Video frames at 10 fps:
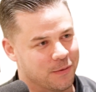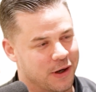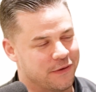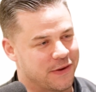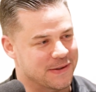
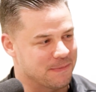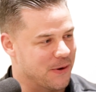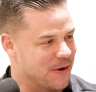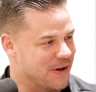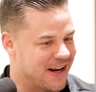Wife does
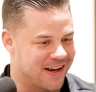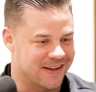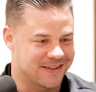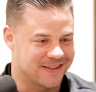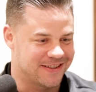more,
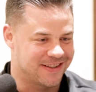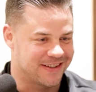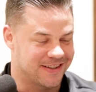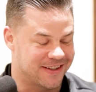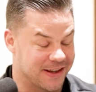a
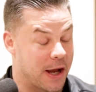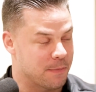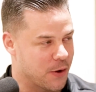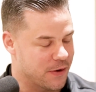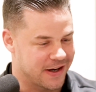lot
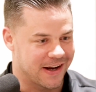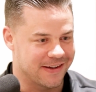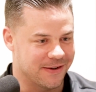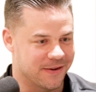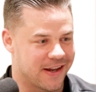more than I
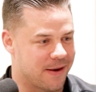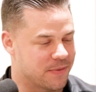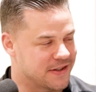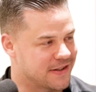do in that, but